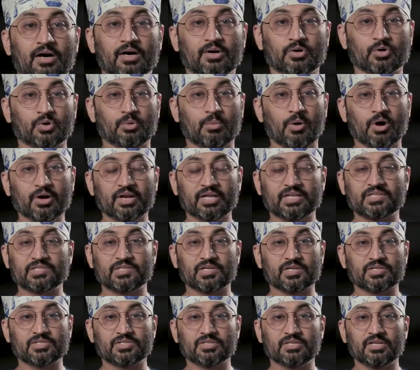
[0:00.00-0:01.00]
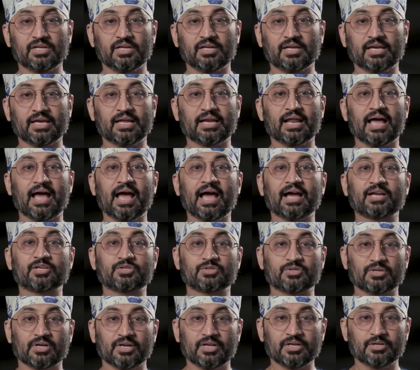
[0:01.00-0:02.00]
a robotic surgery can
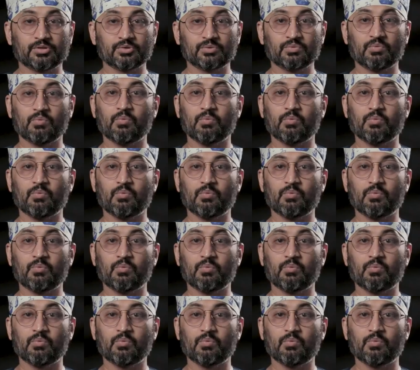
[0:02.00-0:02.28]
actually do